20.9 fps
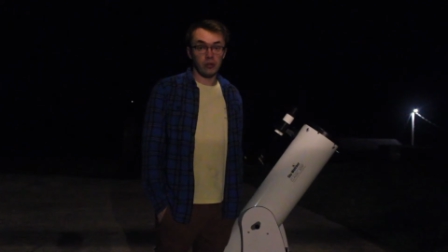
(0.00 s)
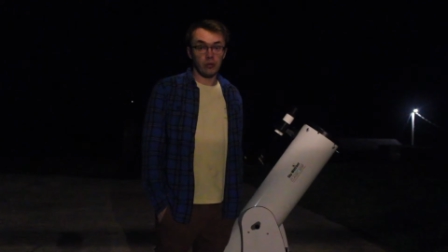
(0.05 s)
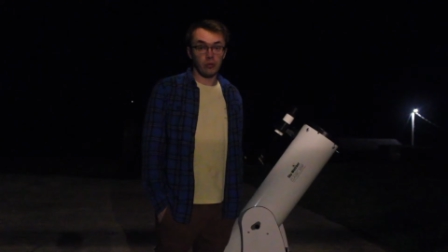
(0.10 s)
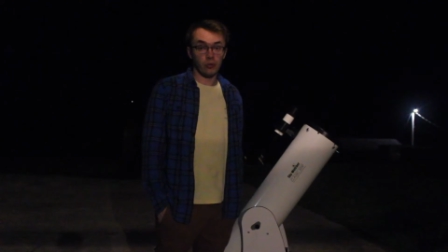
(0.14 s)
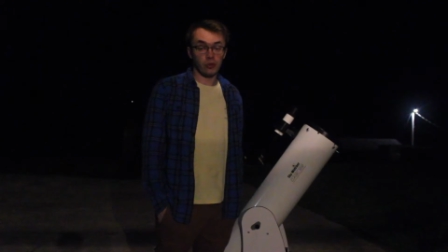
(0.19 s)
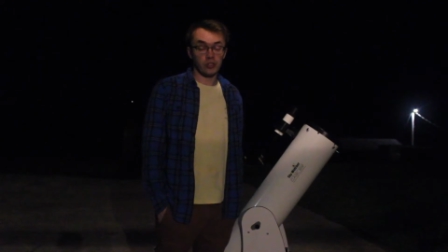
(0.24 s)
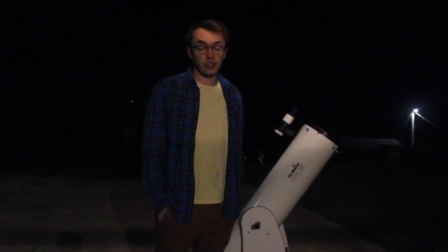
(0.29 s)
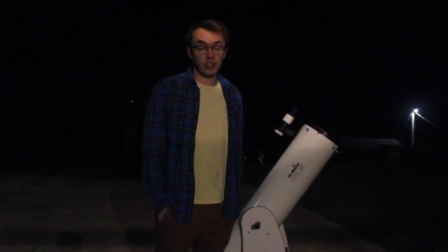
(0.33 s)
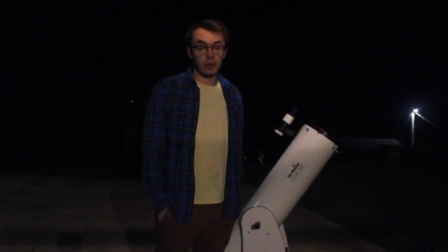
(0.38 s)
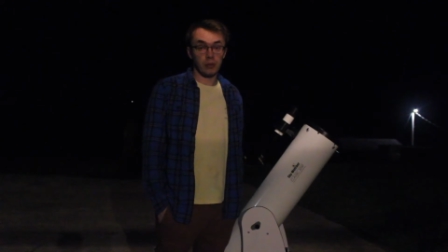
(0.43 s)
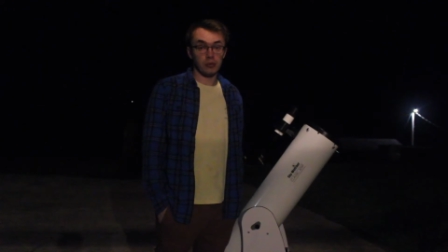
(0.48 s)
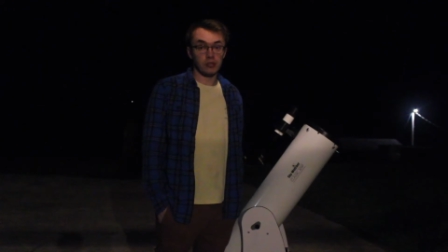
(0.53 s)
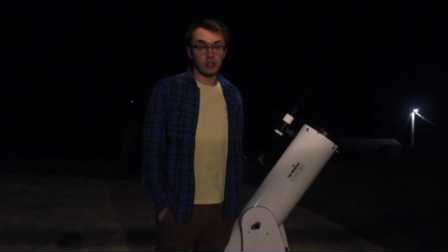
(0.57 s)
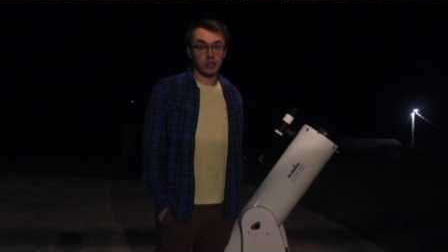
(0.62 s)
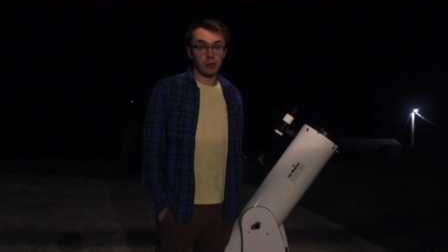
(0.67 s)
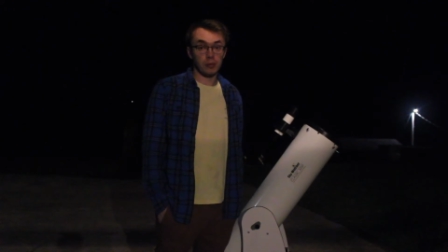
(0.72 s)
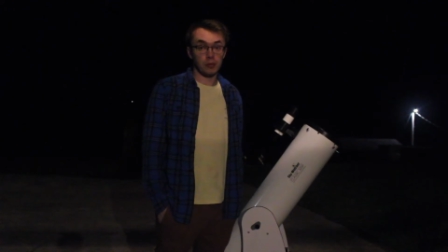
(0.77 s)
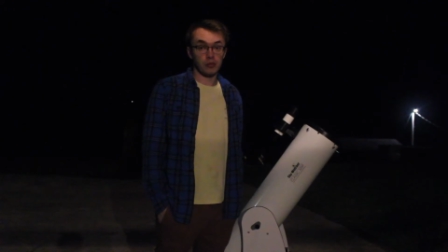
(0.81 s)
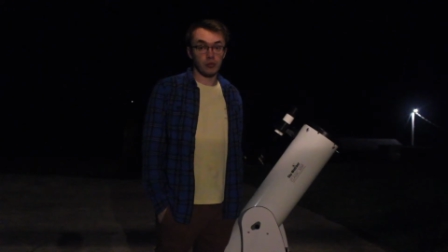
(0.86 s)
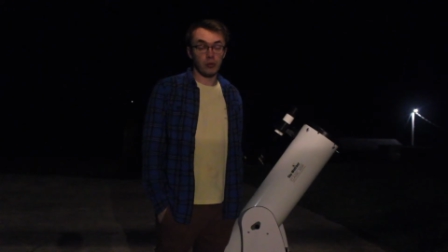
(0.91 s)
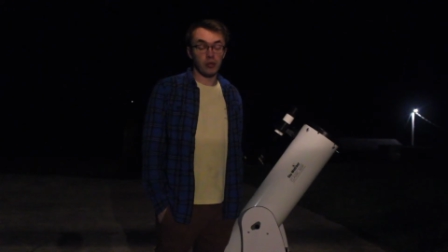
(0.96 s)
we're sandwiched
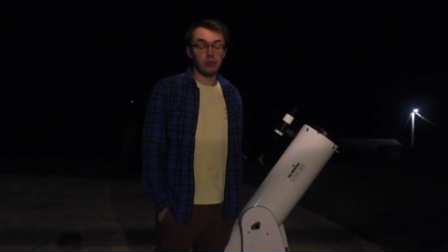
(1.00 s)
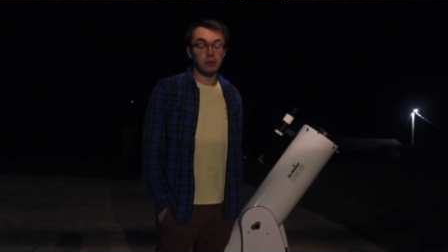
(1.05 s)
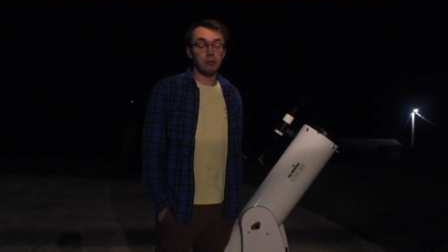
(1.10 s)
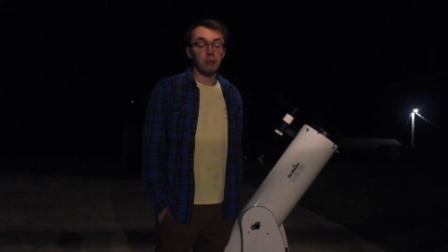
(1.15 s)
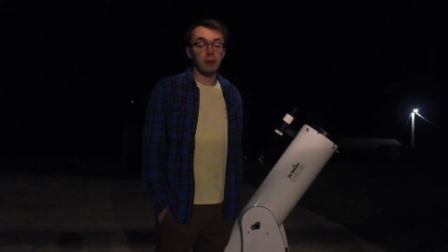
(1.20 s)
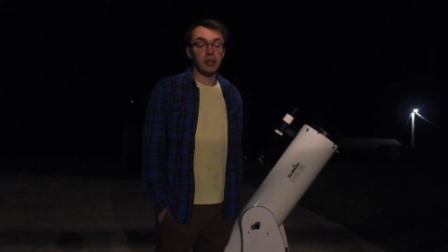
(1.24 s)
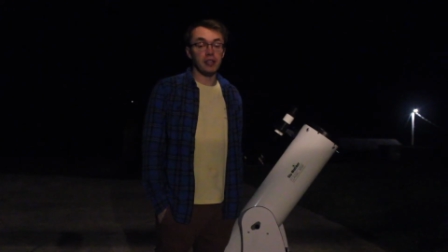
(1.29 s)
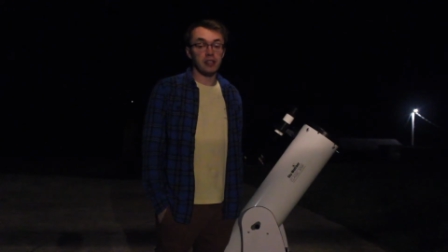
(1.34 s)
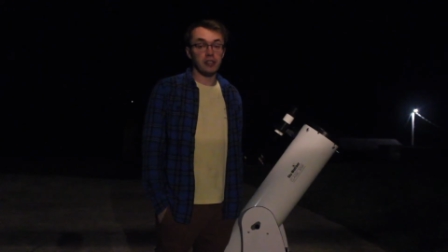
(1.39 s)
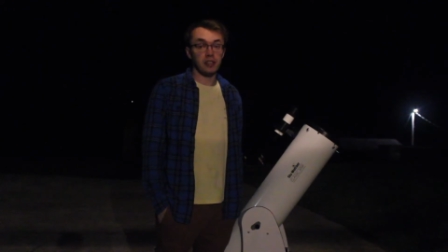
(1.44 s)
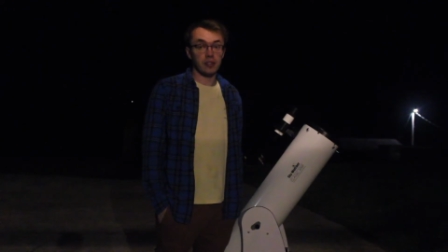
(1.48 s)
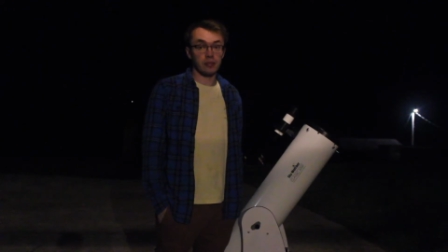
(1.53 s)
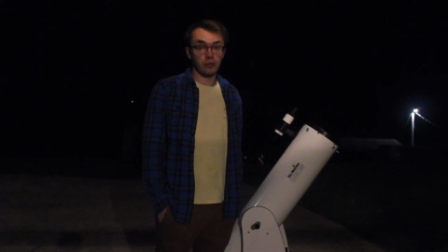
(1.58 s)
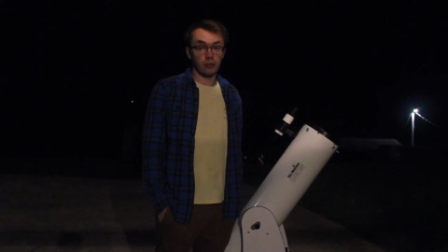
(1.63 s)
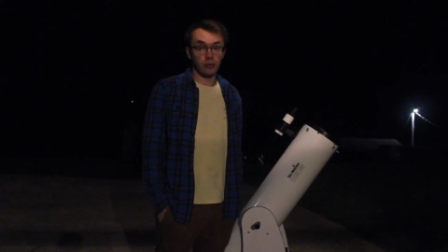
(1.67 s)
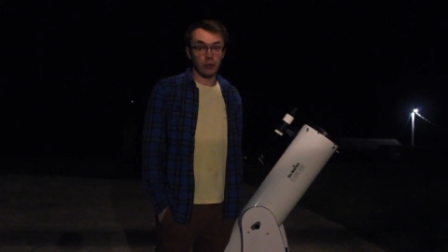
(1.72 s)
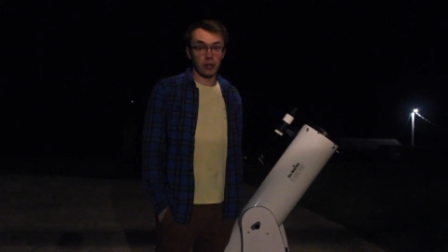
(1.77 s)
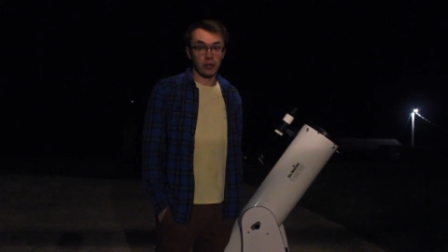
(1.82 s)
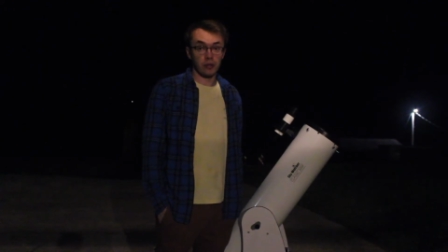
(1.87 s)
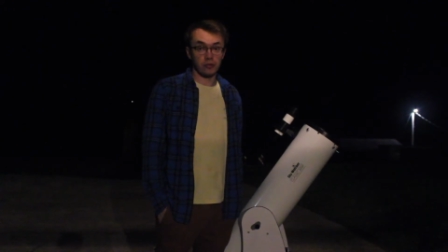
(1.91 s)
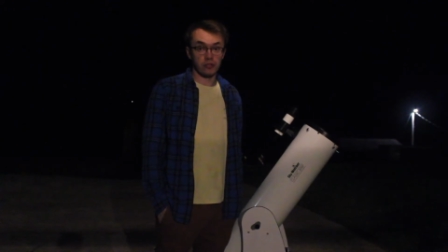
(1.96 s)
in between many different
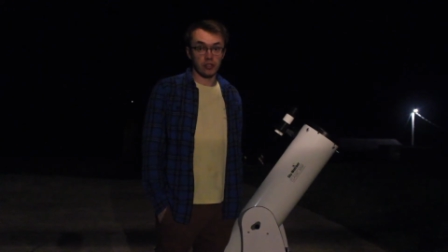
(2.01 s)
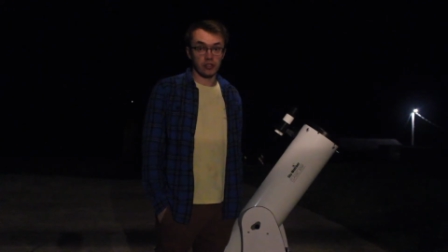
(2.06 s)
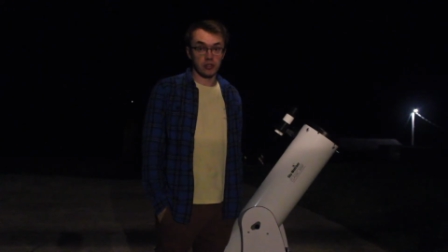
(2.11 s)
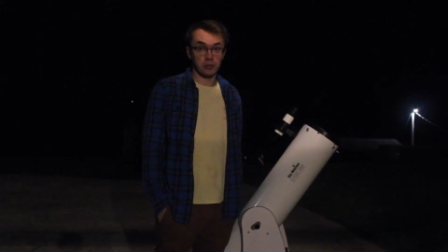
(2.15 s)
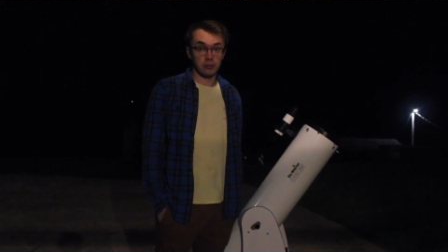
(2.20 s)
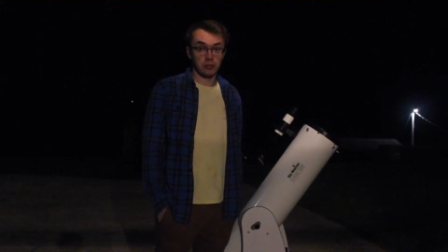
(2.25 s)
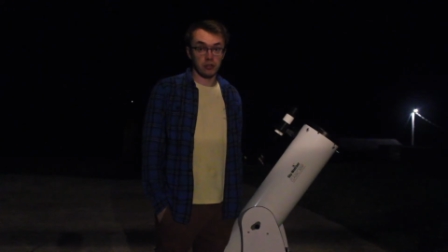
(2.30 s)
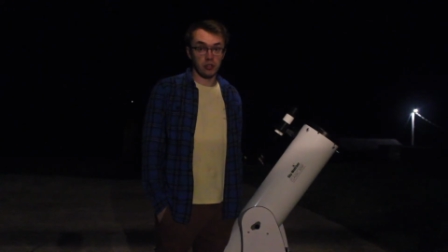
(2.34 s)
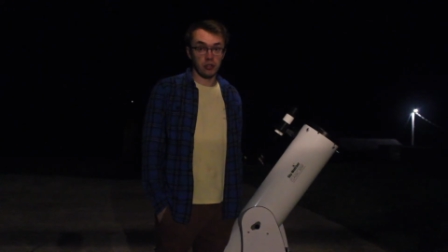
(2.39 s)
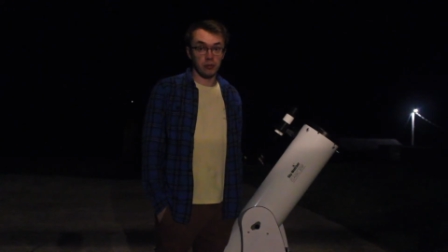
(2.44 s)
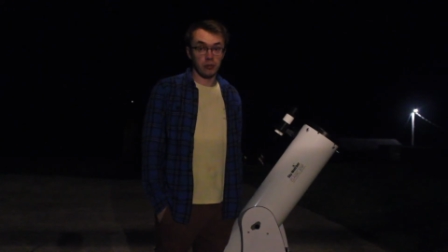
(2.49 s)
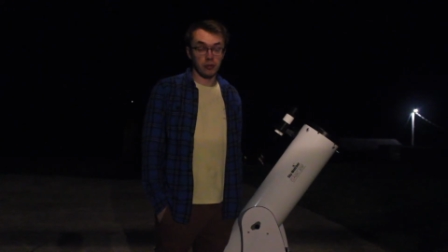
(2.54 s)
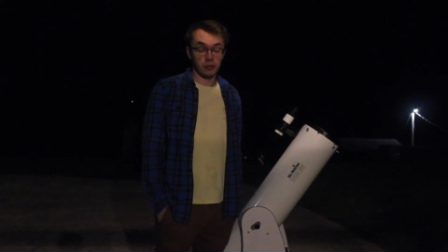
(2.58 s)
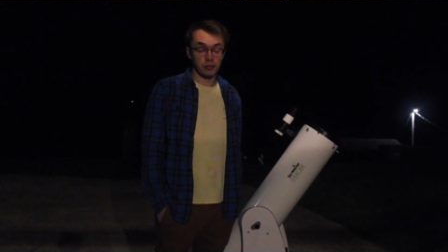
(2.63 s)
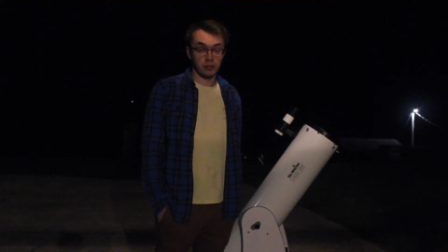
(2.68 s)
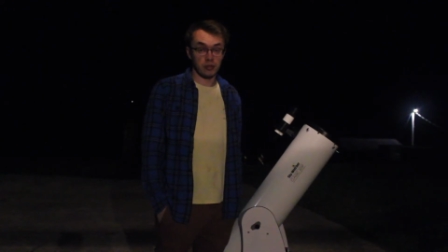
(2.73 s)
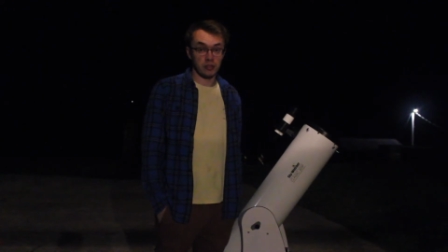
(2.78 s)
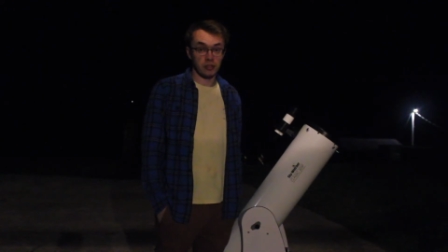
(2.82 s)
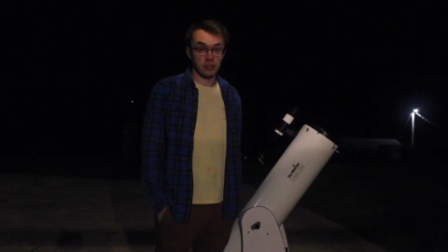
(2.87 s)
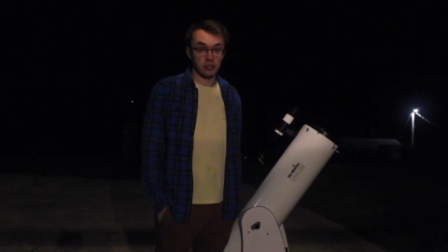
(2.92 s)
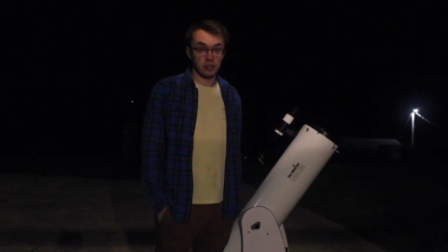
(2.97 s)
weather systems here in Middle
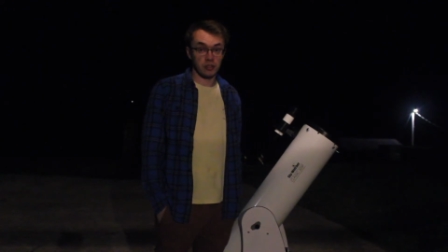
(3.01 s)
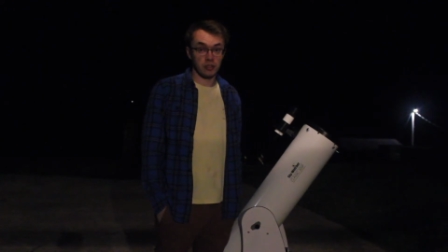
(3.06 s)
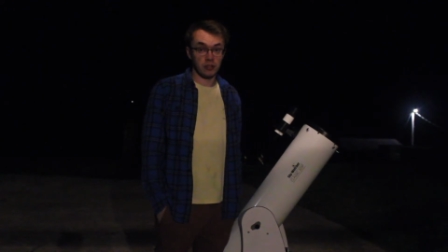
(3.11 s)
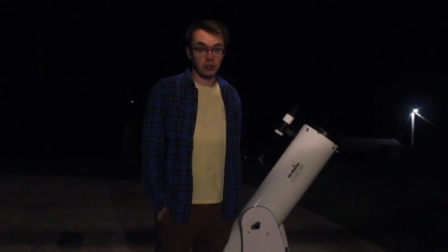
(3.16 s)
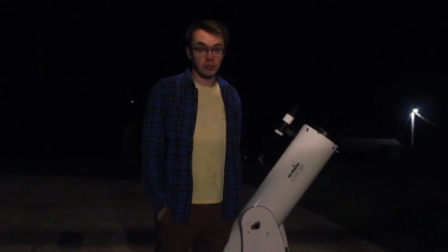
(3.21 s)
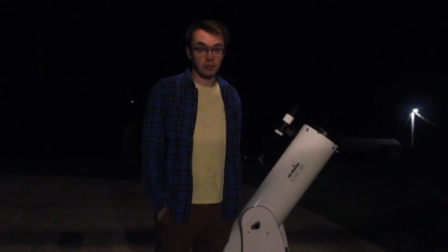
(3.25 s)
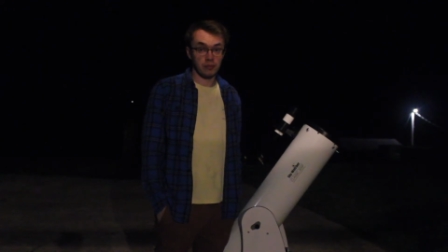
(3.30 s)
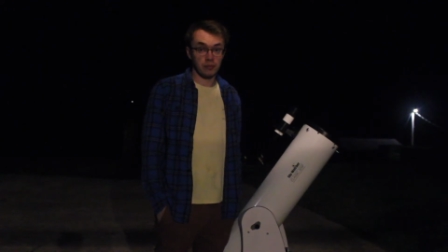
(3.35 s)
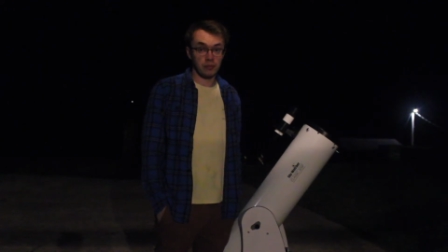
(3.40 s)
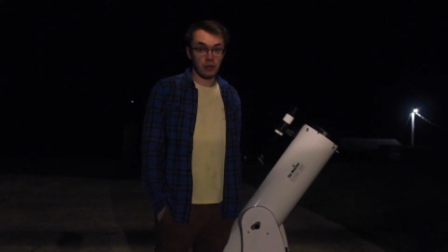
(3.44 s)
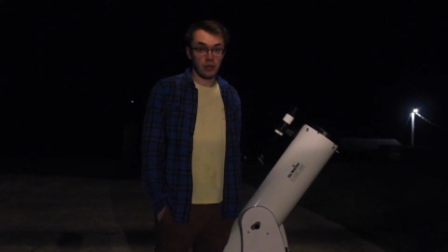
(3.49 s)
Tennessee,